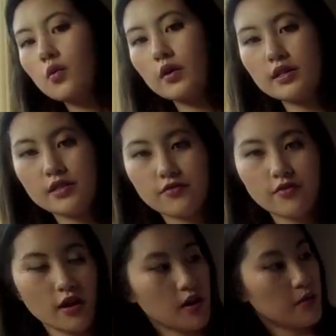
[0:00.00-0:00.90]
was
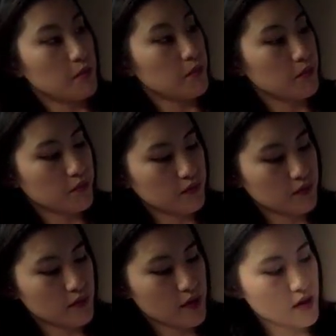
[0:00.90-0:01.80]
from
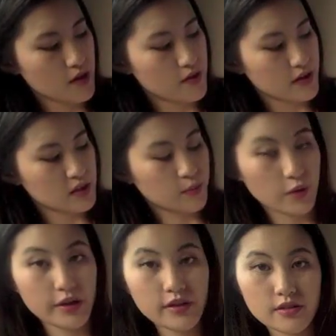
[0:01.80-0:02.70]
this
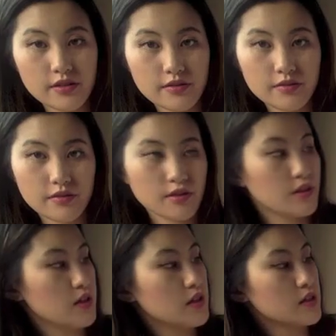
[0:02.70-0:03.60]
point
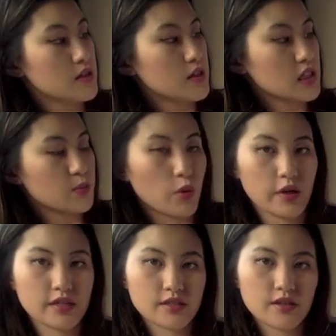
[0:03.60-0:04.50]
to this
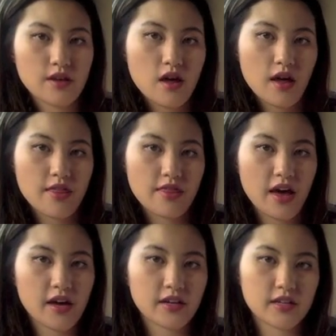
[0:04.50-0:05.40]
point, and
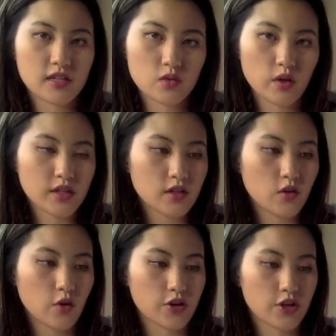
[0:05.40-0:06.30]
that is
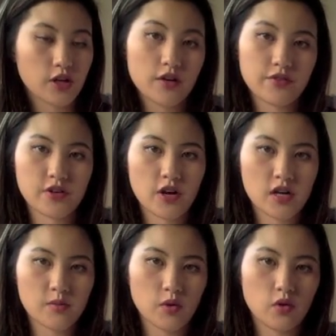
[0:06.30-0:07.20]
1/4 of your
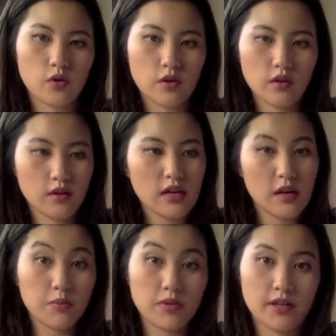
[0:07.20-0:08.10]
armhole
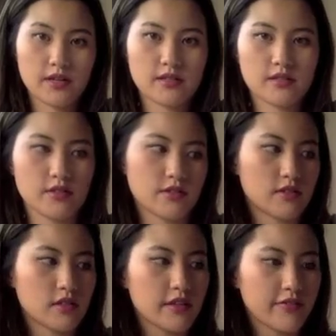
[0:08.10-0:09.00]
plus your
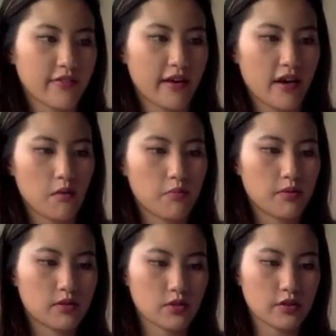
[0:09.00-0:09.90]
sleeve cap
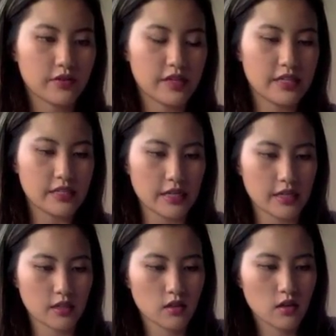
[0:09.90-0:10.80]
sort of
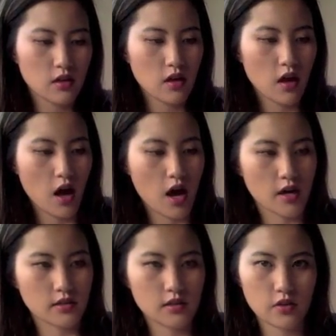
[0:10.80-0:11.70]
easing.
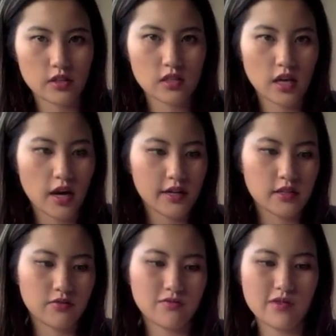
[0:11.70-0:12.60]
And so that's
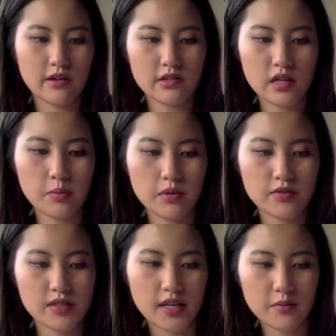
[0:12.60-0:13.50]
kind of around a couple
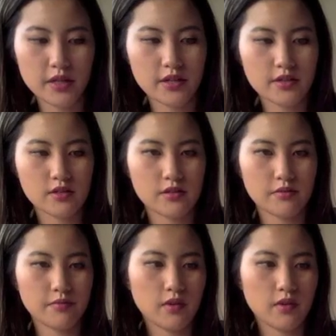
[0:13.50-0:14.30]
of centimeters.